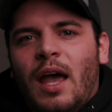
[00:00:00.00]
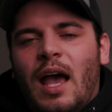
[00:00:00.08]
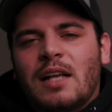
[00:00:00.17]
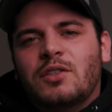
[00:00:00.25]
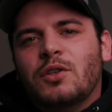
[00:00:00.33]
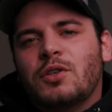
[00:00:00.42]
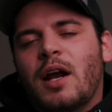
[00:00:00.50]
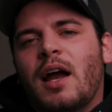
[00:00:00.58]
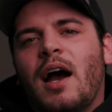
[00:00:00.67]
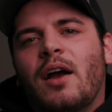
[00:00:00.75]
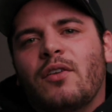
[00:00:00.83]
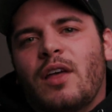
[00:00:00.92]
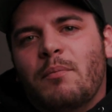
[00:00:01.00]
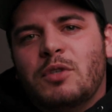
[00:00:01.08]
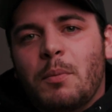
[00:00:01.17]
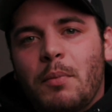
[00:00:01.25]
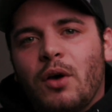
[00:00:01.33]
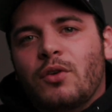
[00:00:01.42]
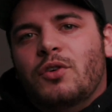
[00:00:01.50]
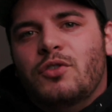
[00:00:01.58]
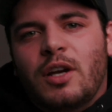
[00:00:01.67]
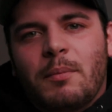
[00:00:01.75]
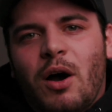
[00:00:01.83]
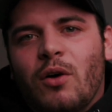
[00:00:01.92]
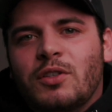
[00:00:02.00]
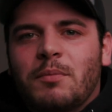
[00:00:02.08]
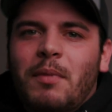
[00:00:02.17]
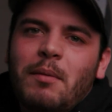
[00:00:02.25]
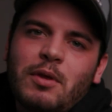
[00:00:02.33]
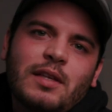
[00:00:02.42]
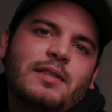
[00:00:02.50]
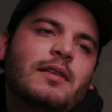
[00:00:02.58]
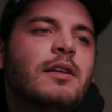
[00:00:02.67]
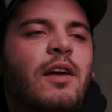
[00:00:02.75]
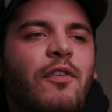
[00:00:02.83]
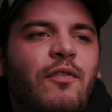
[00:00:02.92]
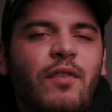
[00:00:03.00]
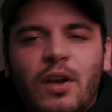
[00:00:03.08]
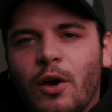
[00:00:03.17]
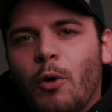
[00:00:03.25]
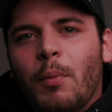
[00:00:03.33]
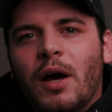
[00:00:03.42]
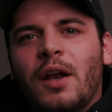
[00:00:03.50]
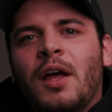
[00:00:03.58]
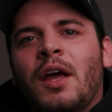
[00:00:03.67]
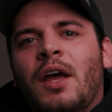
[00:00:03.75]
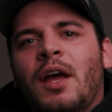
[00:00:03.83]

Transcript: as you're trying to hire them to build your dream house, and maybe this is a different video, but